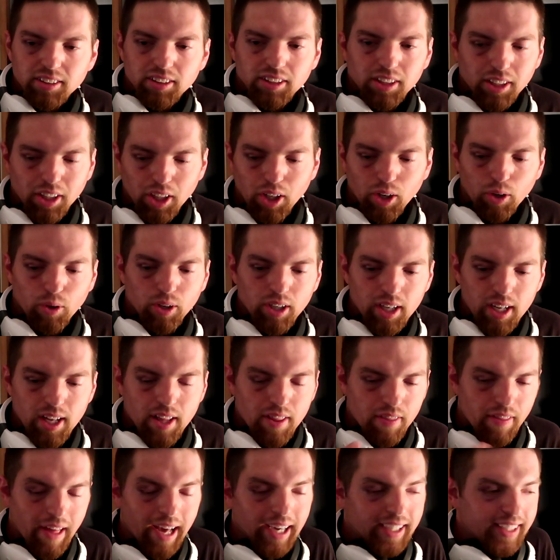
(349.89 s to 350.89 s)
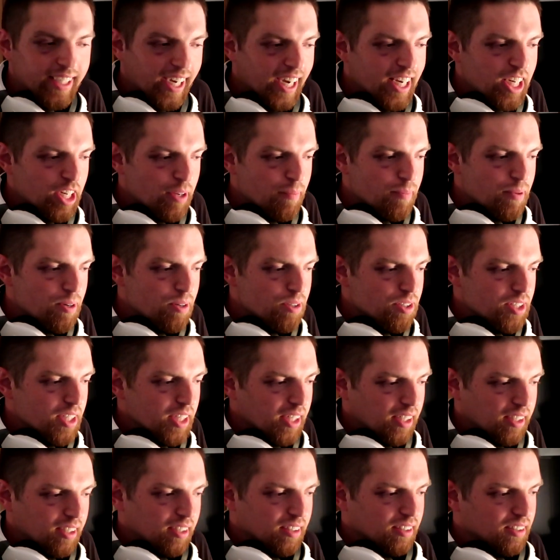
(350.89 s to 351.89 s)
you know, that kind of
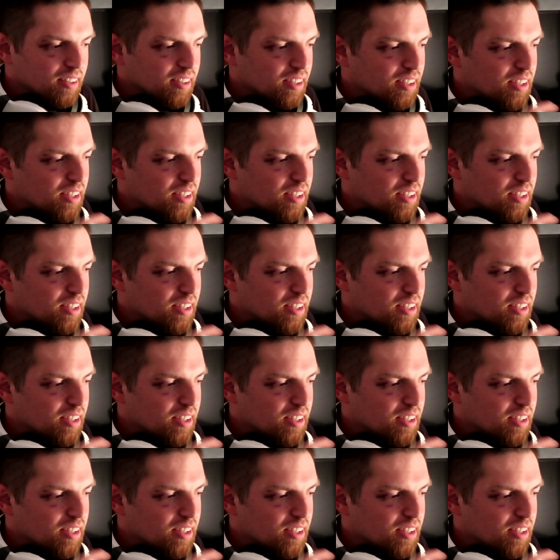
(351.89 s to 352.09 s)
music,